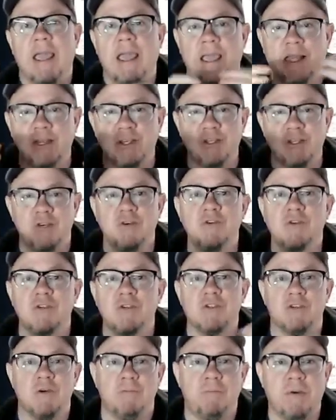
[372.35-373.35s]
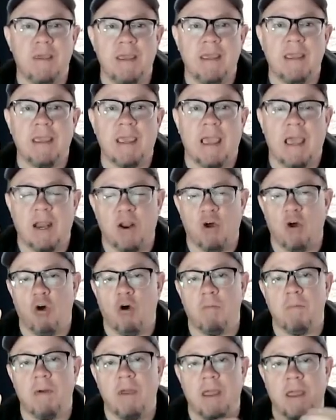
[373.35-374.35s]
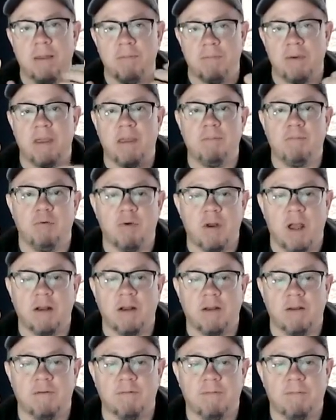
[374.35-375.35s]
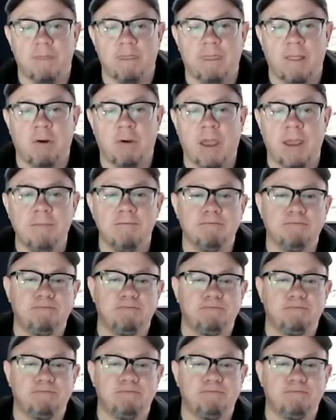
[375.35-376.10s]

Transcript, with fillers: and used to being at home and being productive. Okay.